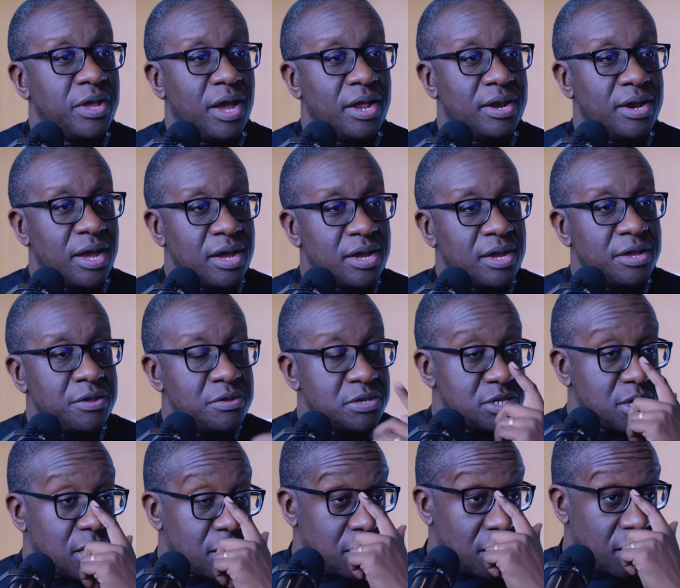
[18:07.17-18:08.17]
A hacker
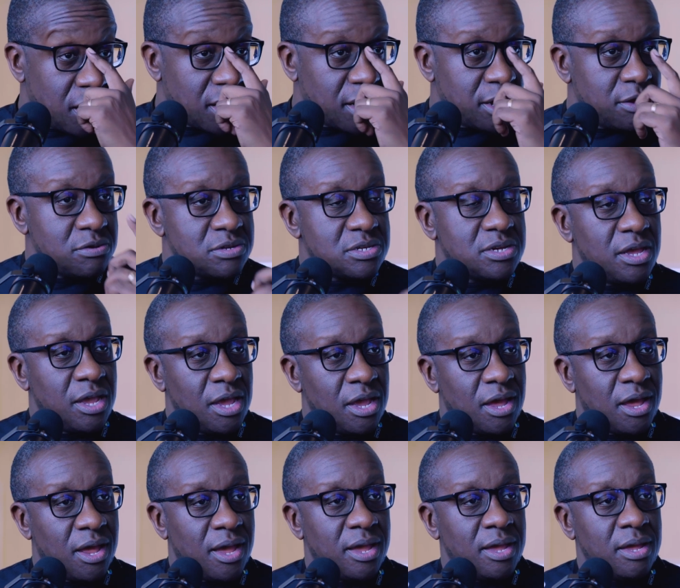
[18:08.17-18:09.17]
used
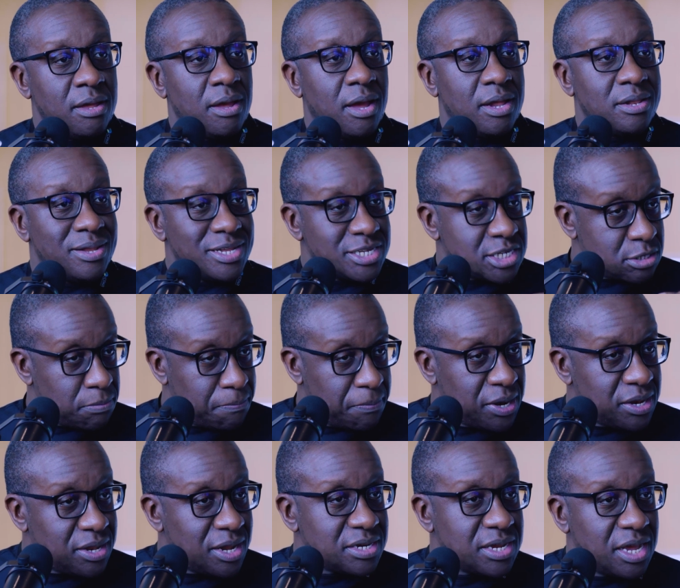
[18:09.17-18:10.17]
AI and the
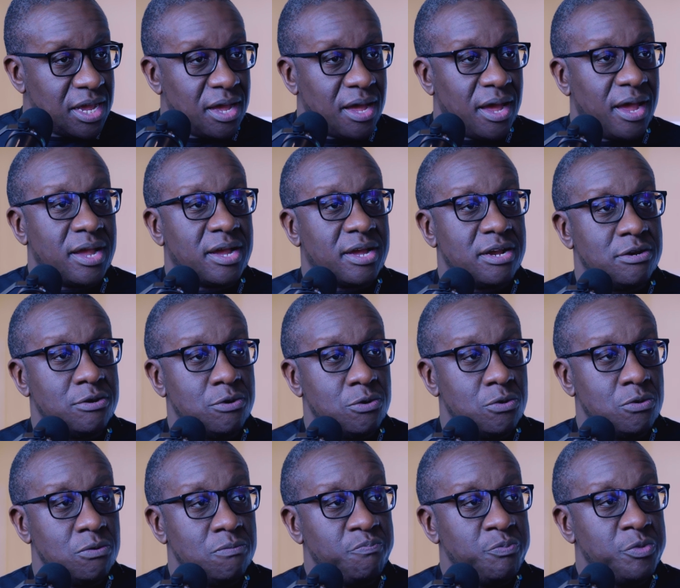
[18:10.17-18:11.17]
speed that AI can do
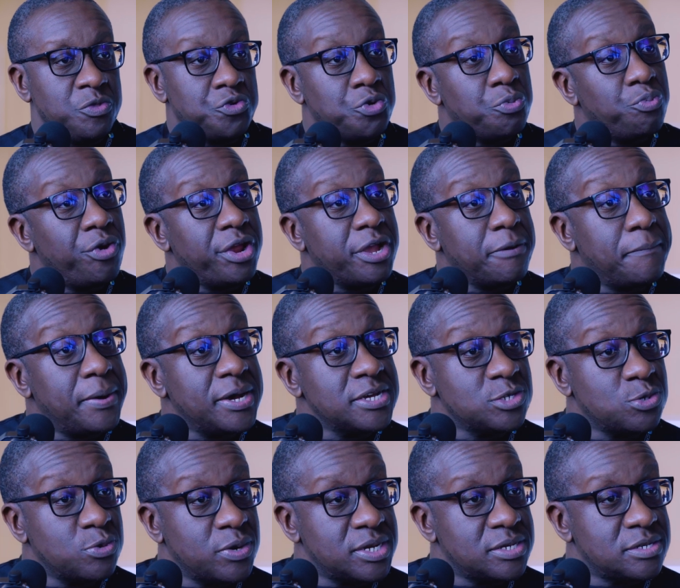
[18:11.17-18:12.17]
to break
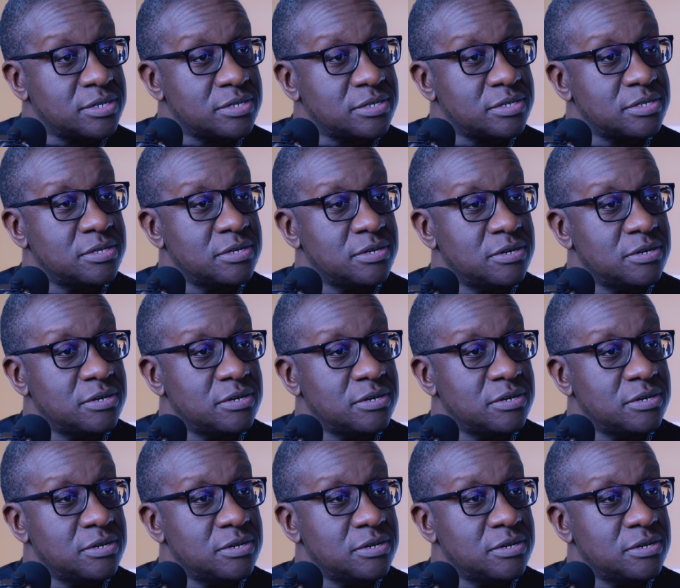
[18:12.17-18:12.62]
passwords,